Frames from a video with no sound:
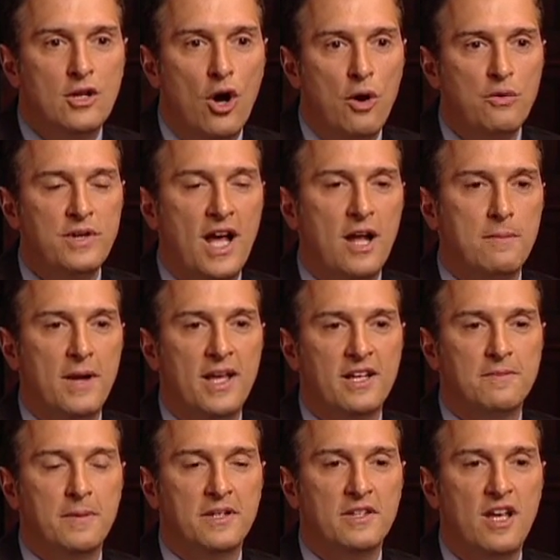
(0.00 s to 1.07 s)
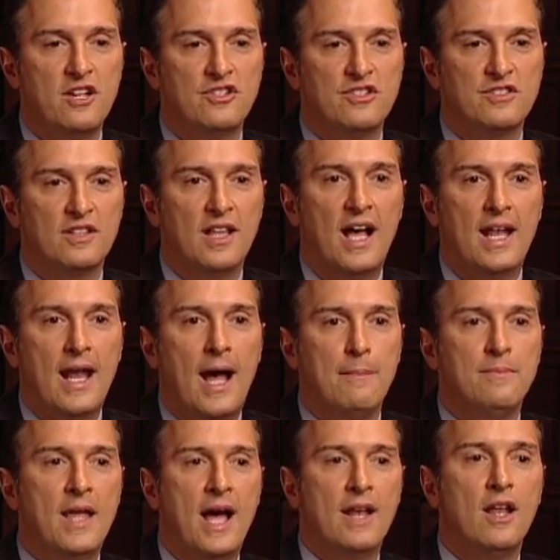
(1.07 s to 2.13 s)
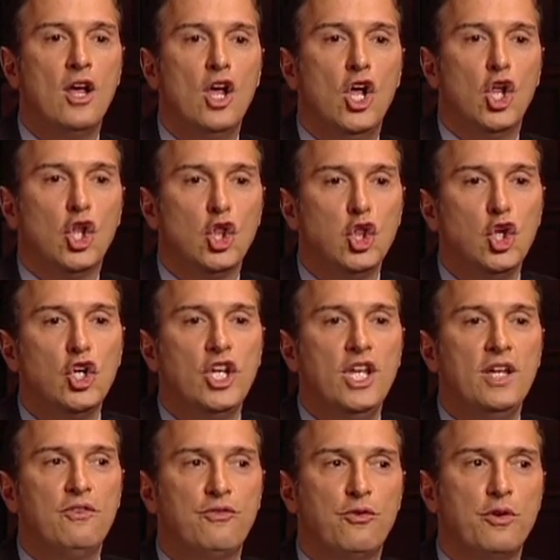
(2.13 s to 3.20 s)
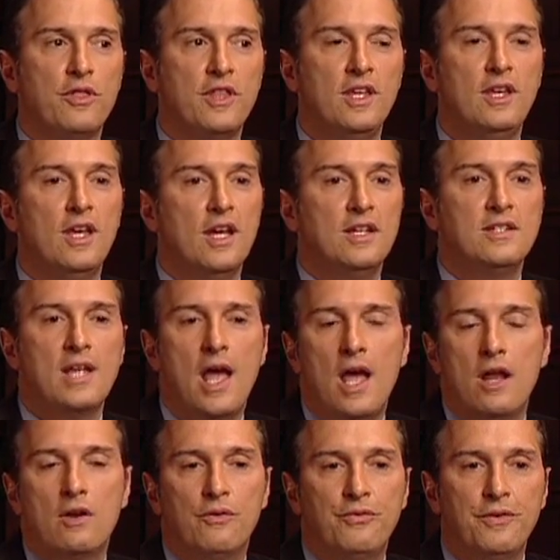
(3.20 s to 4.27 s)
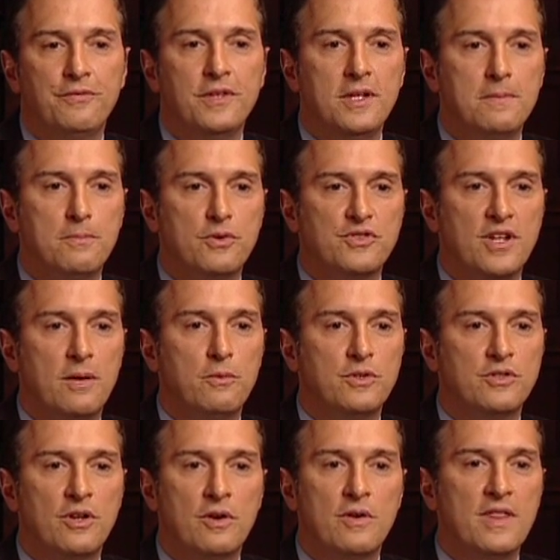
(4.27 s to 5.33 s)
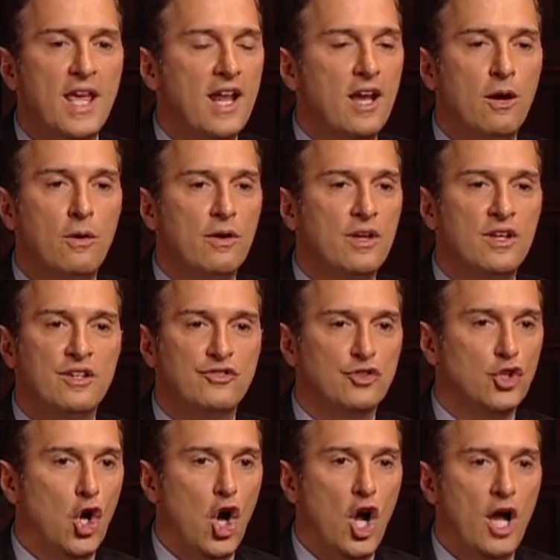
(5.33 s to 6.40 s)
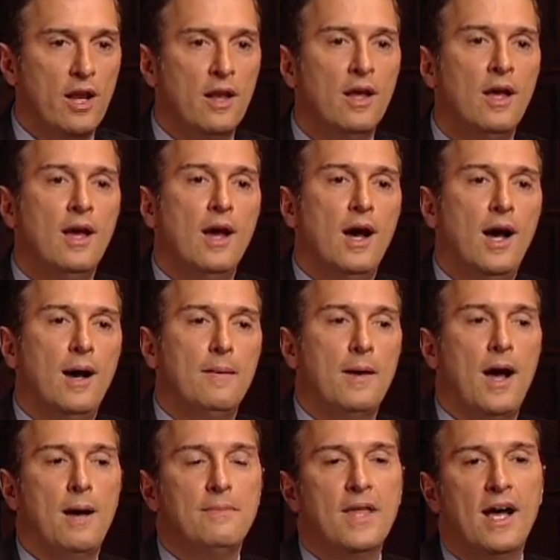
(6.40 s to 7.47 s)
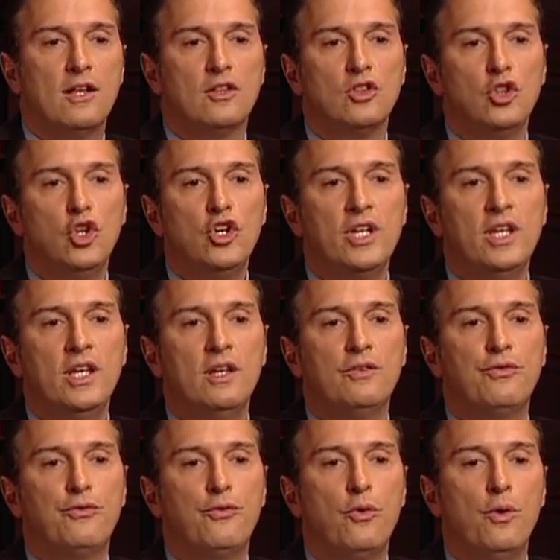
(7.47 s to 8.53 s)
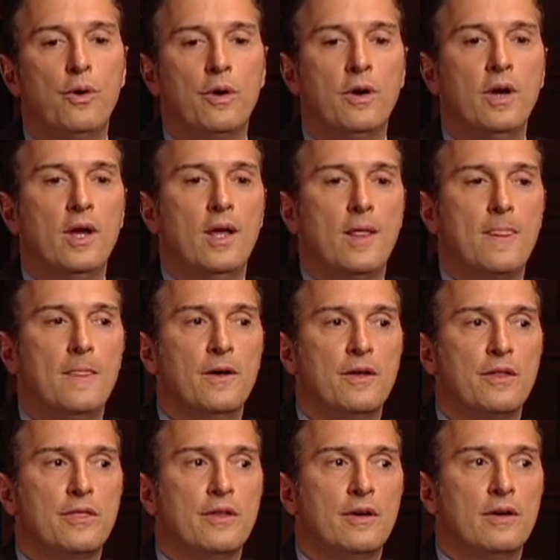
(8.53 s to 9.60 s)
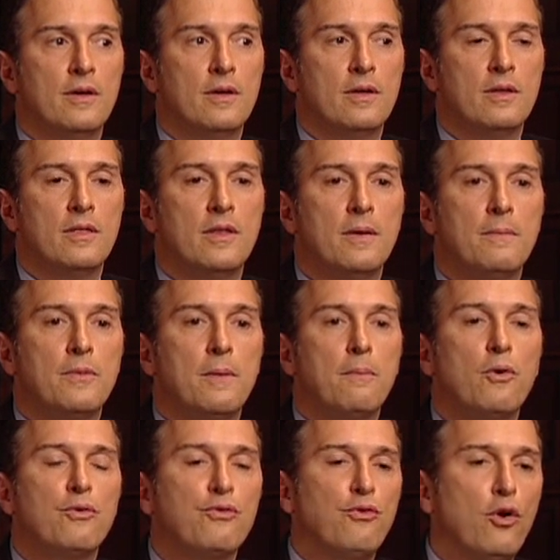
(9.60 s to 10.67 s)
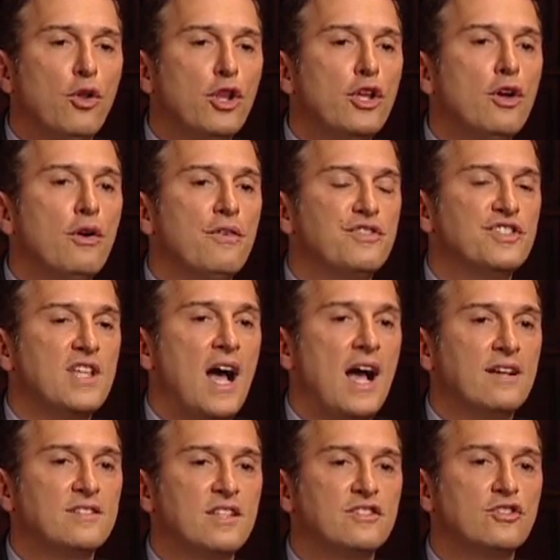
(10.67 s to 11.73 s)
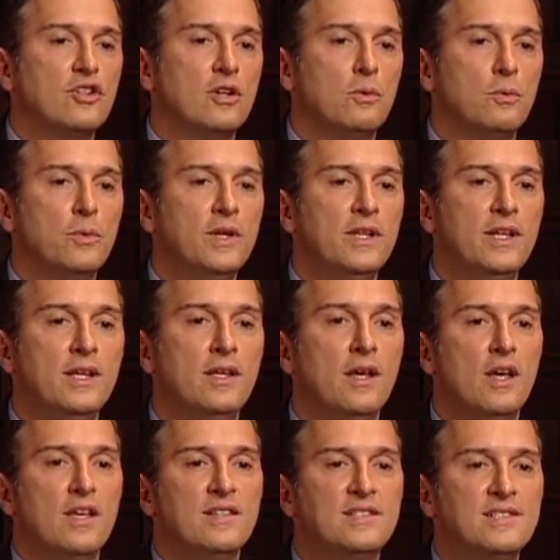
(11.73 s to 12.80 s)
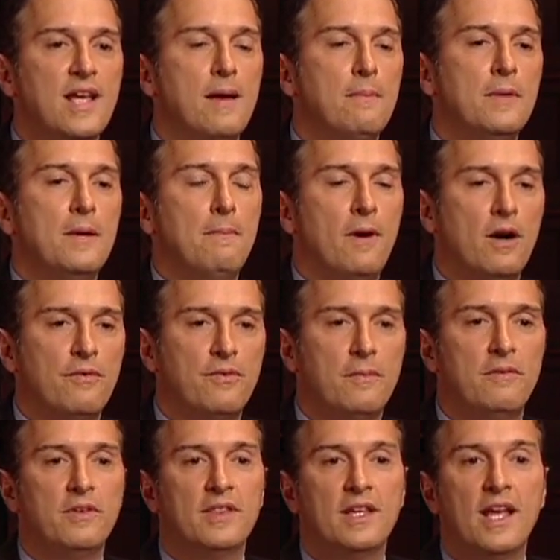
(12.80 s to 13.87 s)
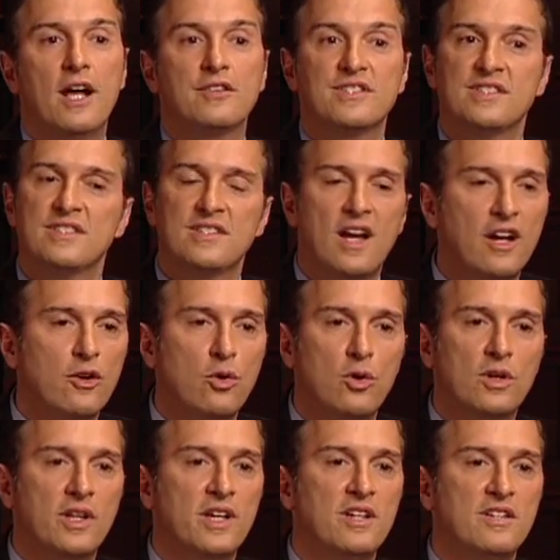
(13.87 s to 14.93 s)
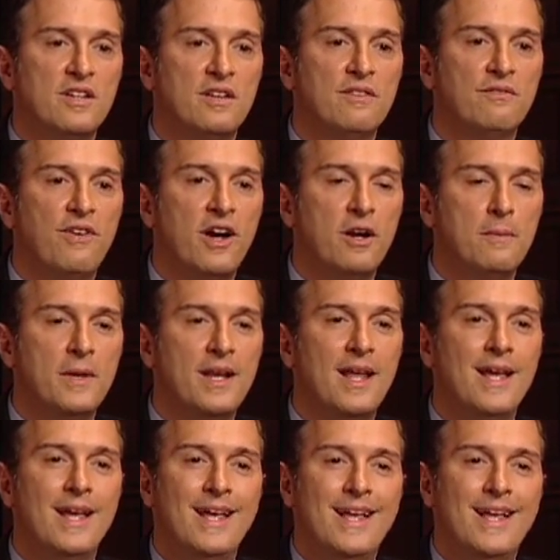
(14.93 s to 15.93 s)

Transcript: tone down my expectations a lot. I'm not looking for the 10 or 15% return. That era is gone. Uh, I'm not looking for the, the, the, the, portfolio of stocks that's going to really set me apart from everything else in this high correlation environment.